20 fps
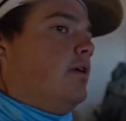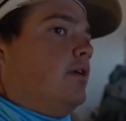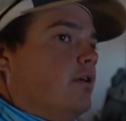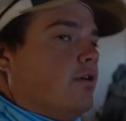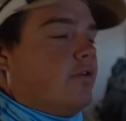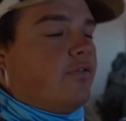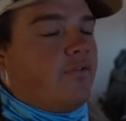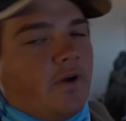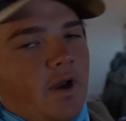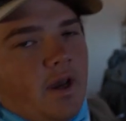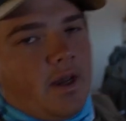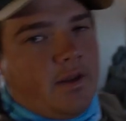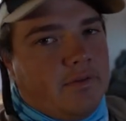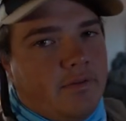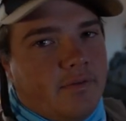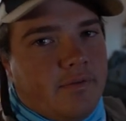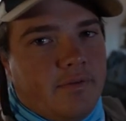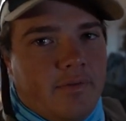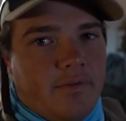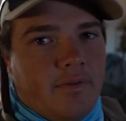You'll
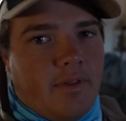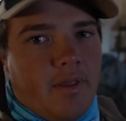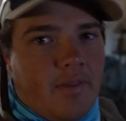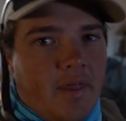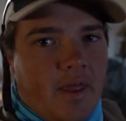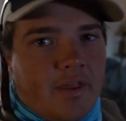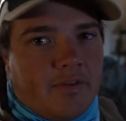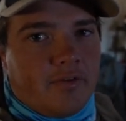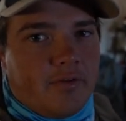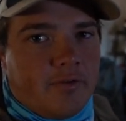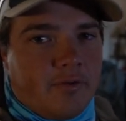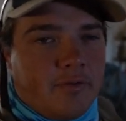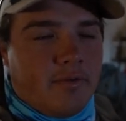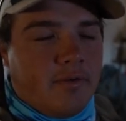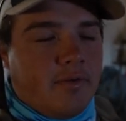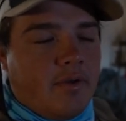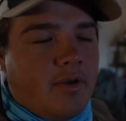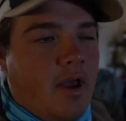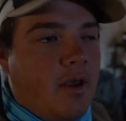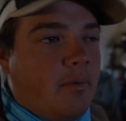find that
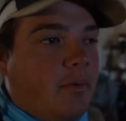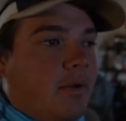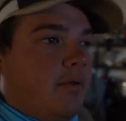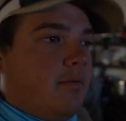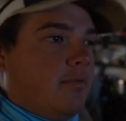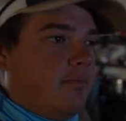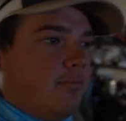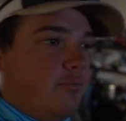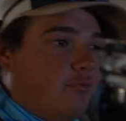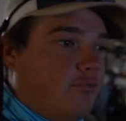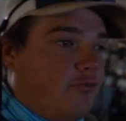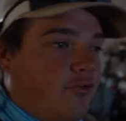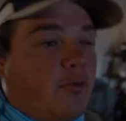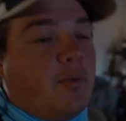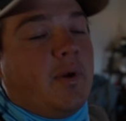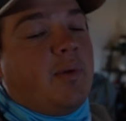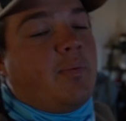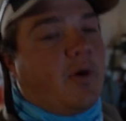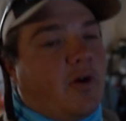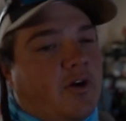for
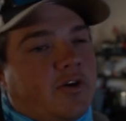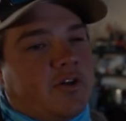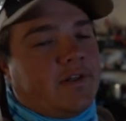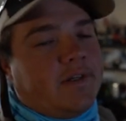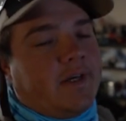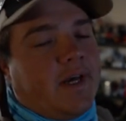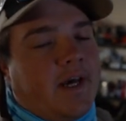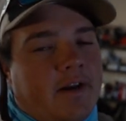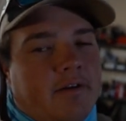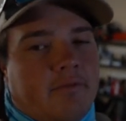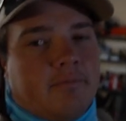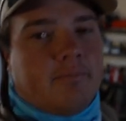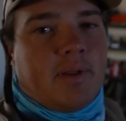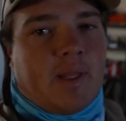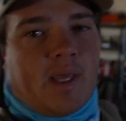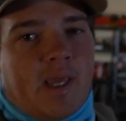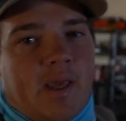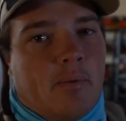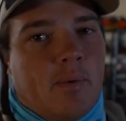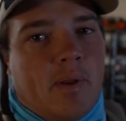me personally, I don't
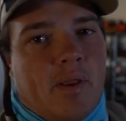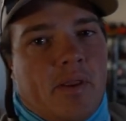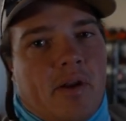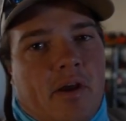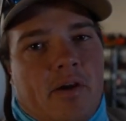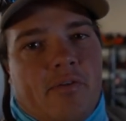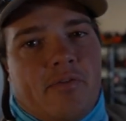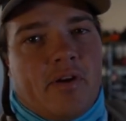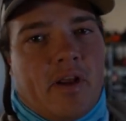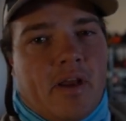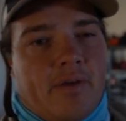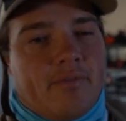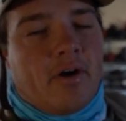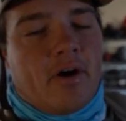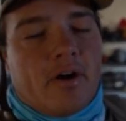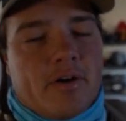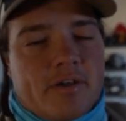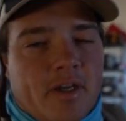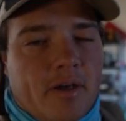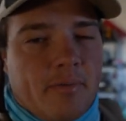plan well enough, and I have a
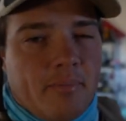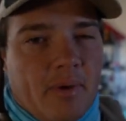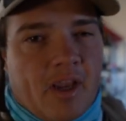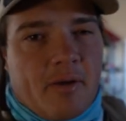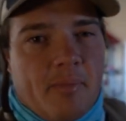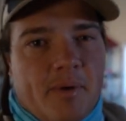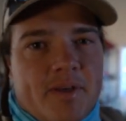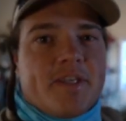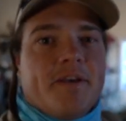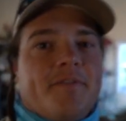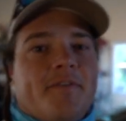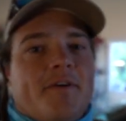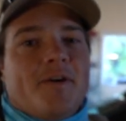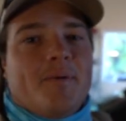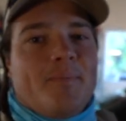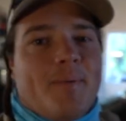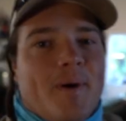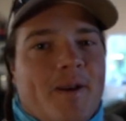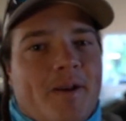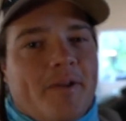hard time making myself go
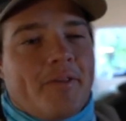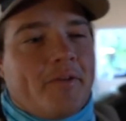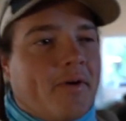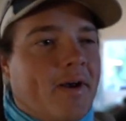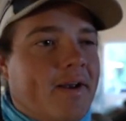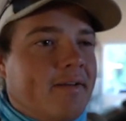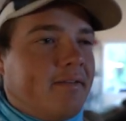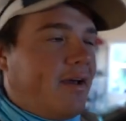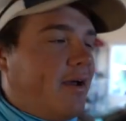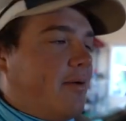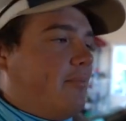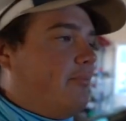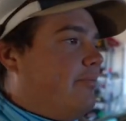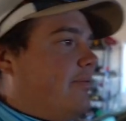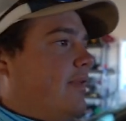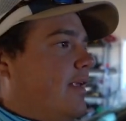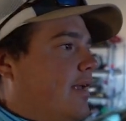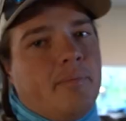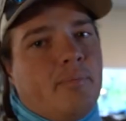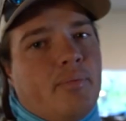to bed at the right time.
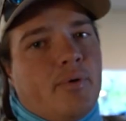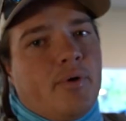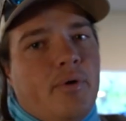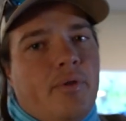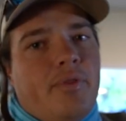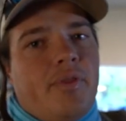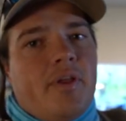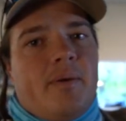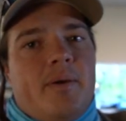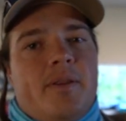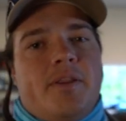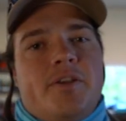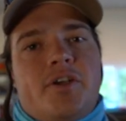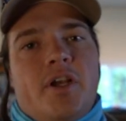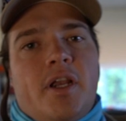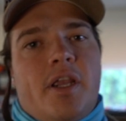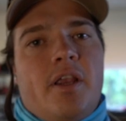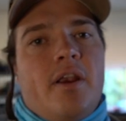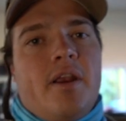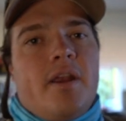The brutal thing about the
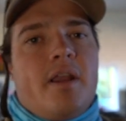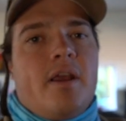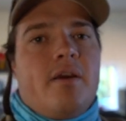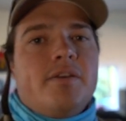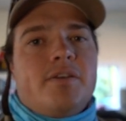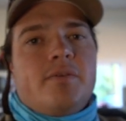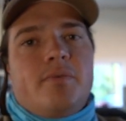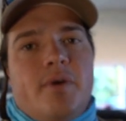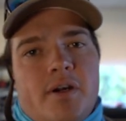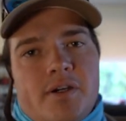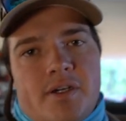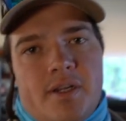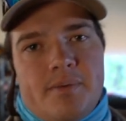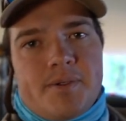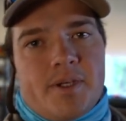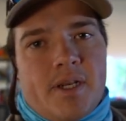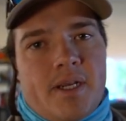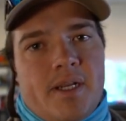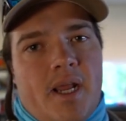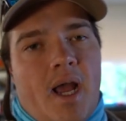Truckee right now is the water
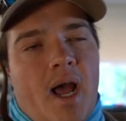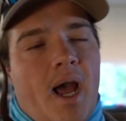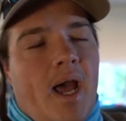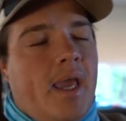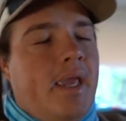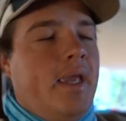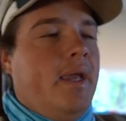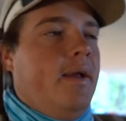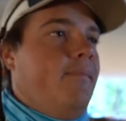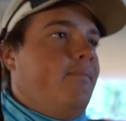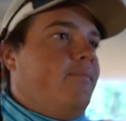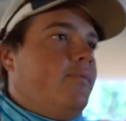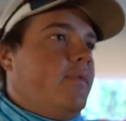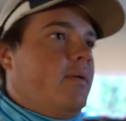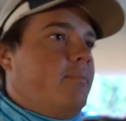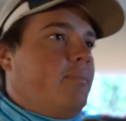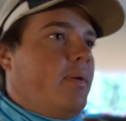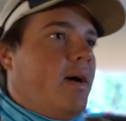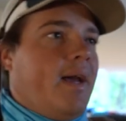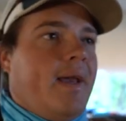temps are getting high
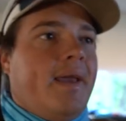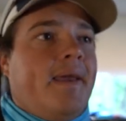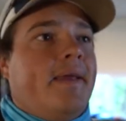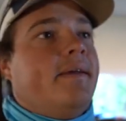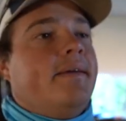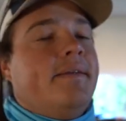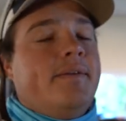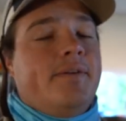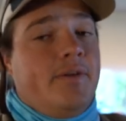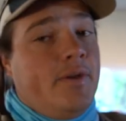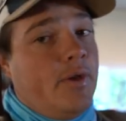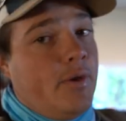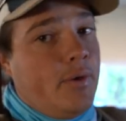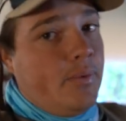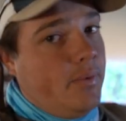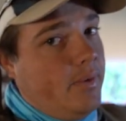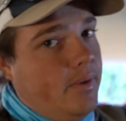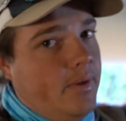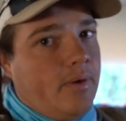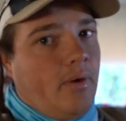by
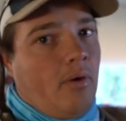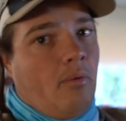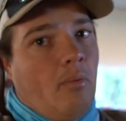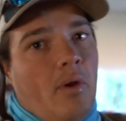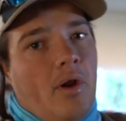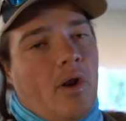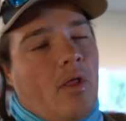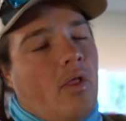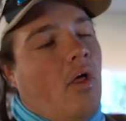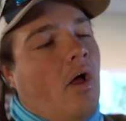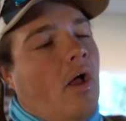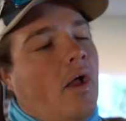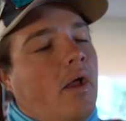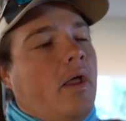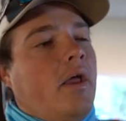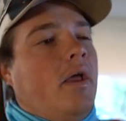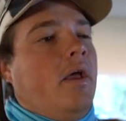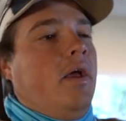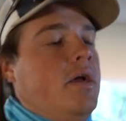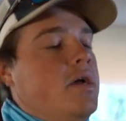noon or 1
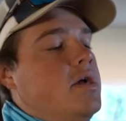o'clock.